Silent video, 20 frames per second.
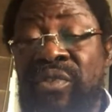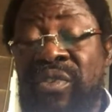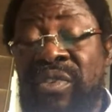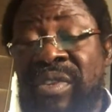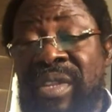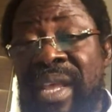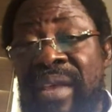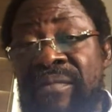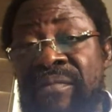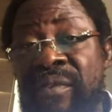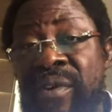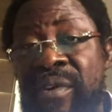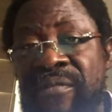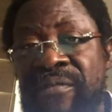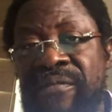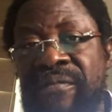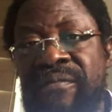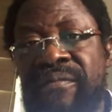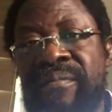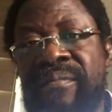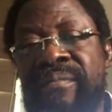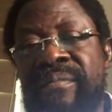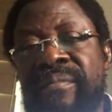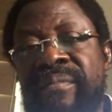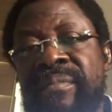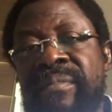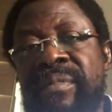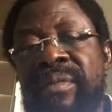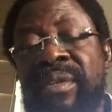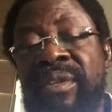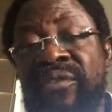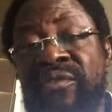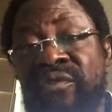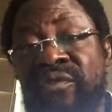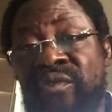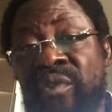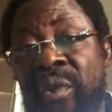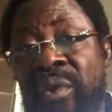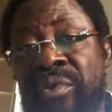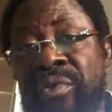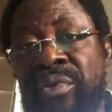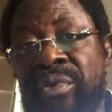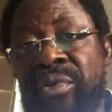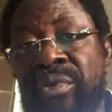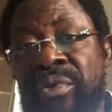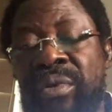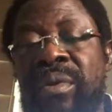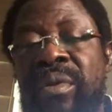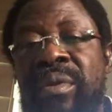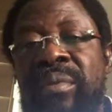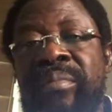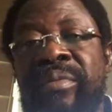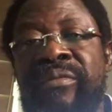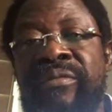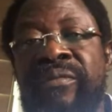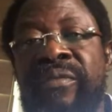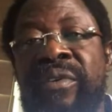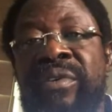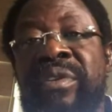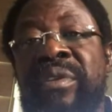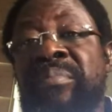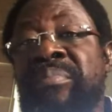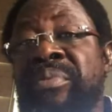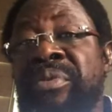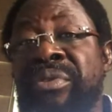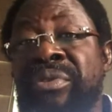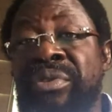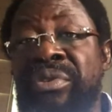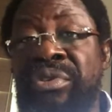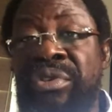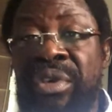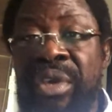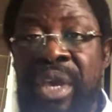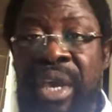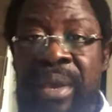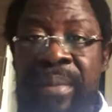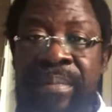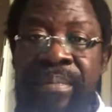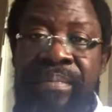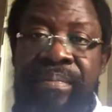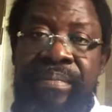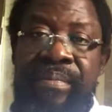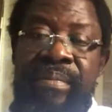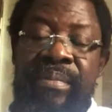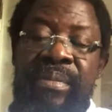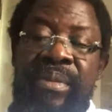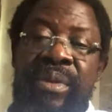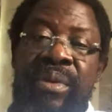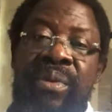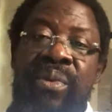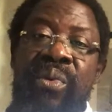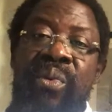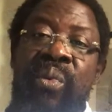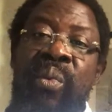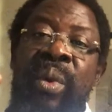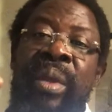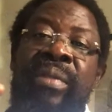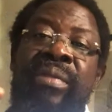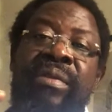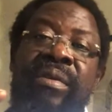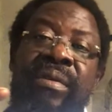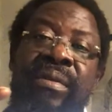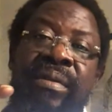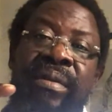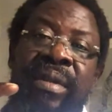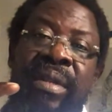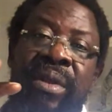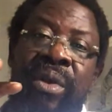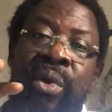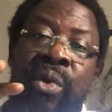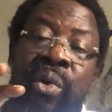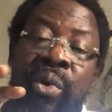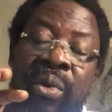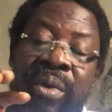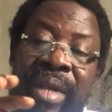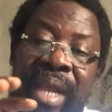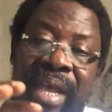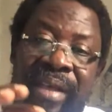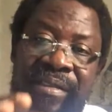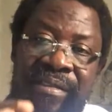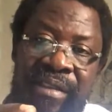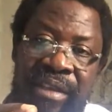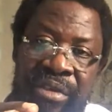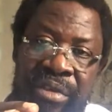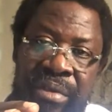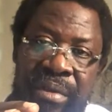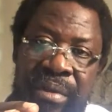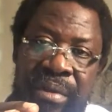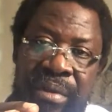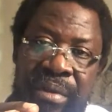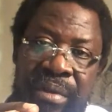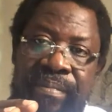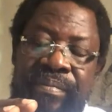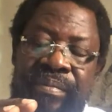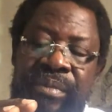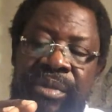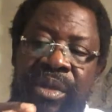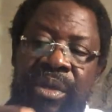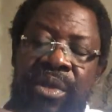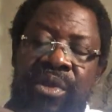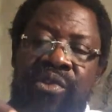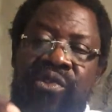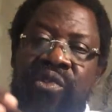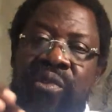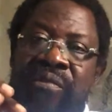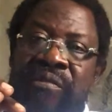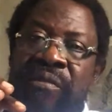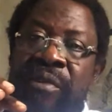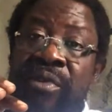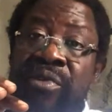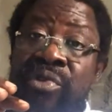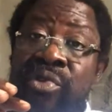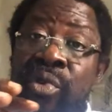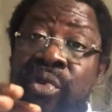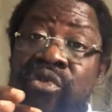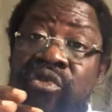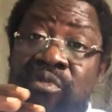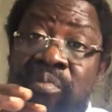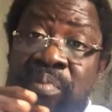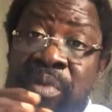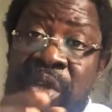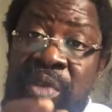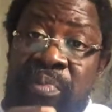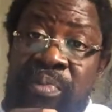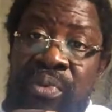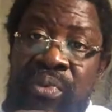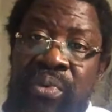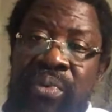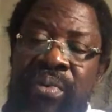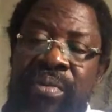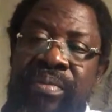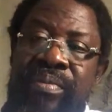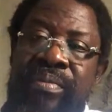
to stave off destruction before the British came with colonization. So for those people